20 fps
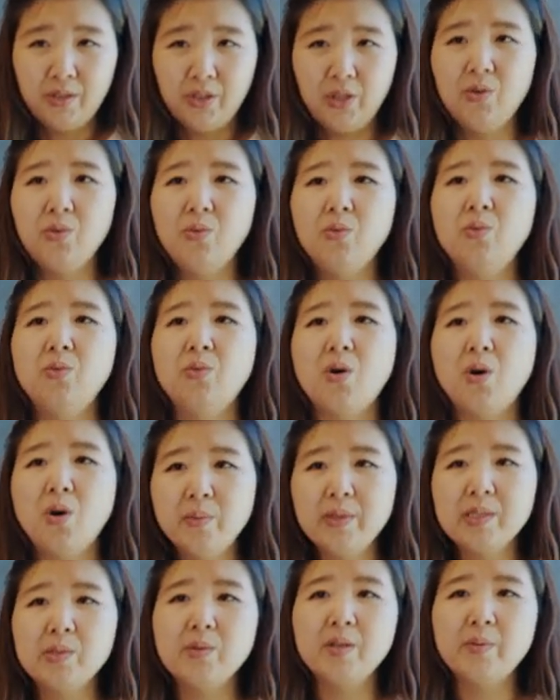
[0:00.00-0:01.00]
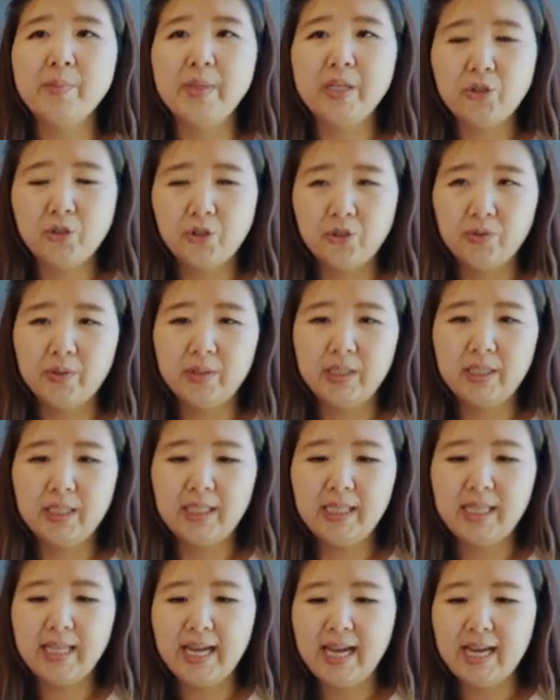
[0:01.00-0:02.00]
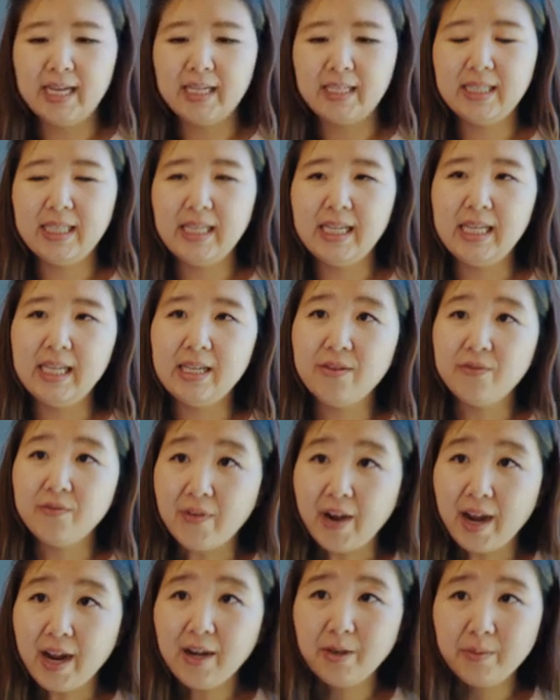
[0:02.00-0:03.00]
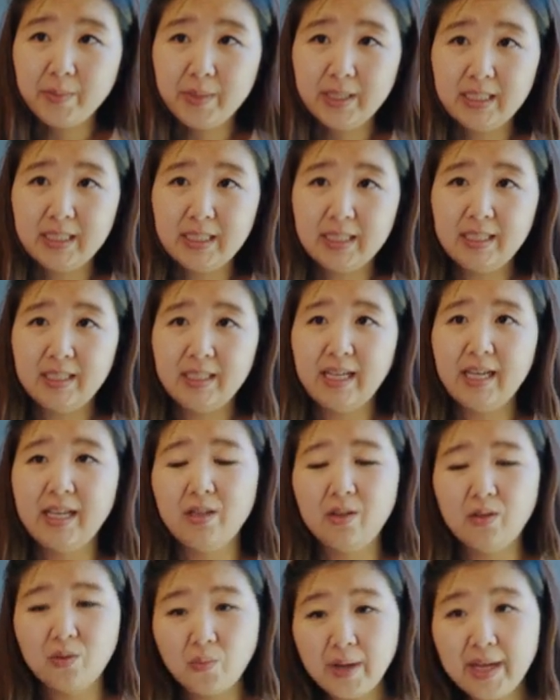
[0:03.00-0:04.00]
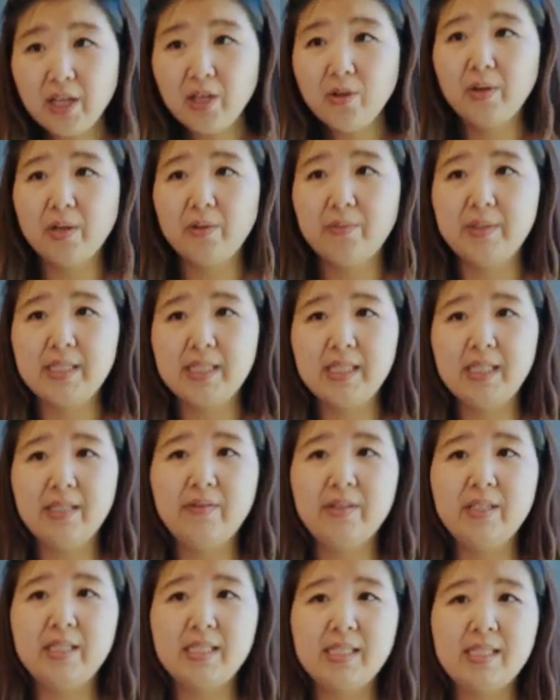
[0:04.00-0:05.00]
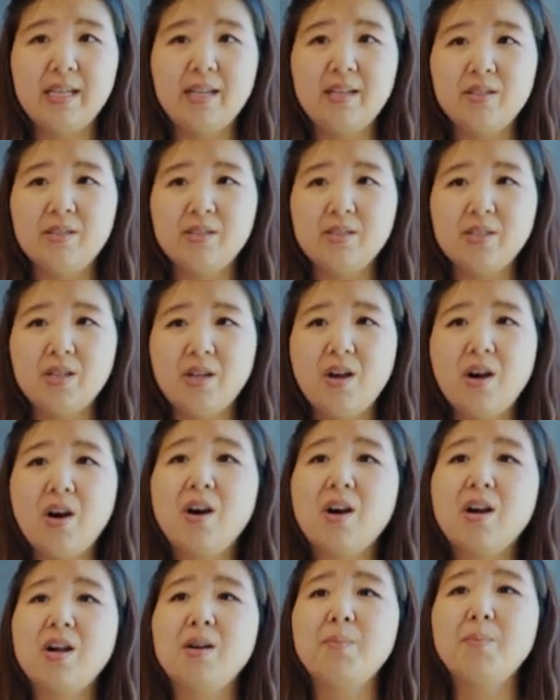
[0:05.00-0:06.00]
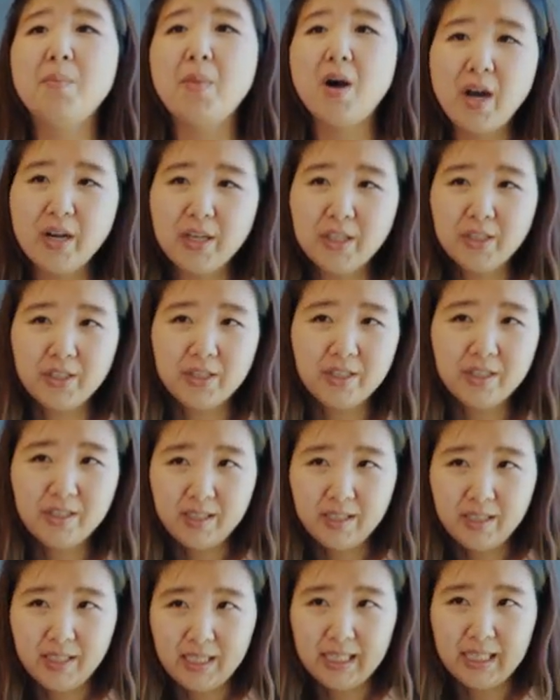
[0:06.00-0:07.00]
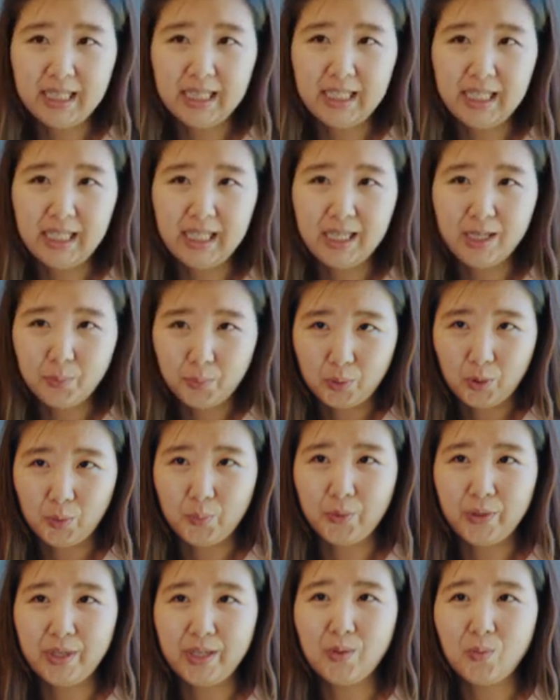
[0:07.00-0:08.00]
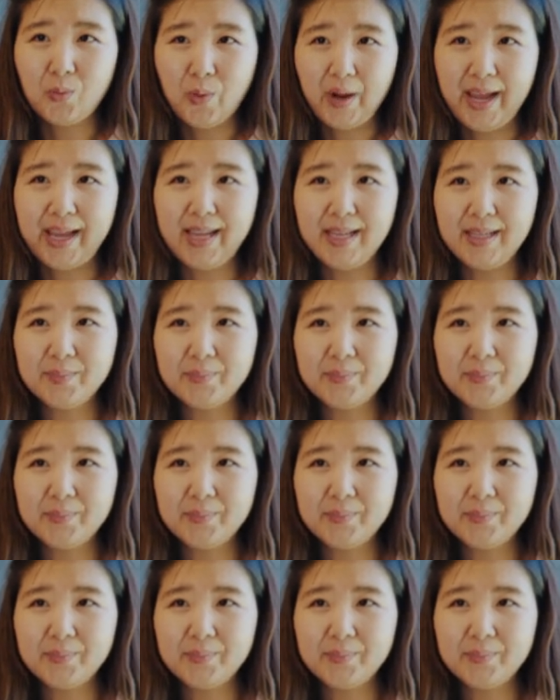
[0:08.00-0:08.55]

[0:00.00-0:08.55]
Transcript: you always want to make sure that the environment and the way you are receiving cells are monitored in the appropriate way.